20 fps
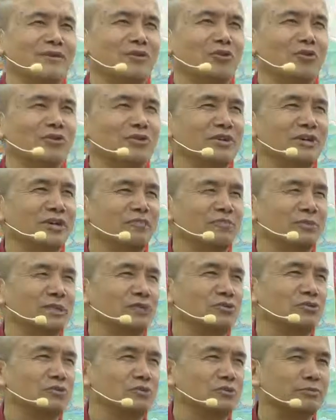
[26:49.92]
although I'm
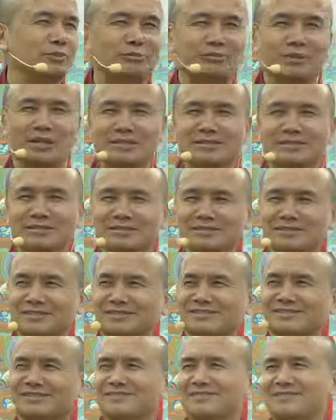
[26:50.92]
yet to do my
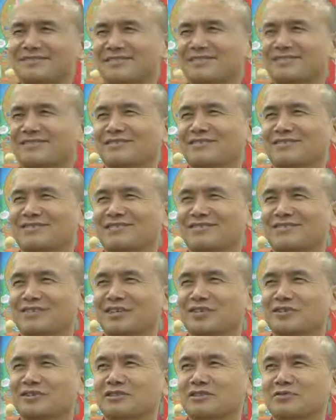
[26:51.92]
master's,
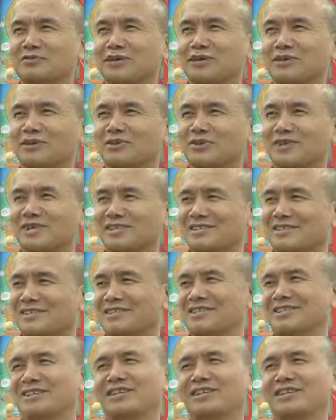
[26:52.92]
right? Undergrad.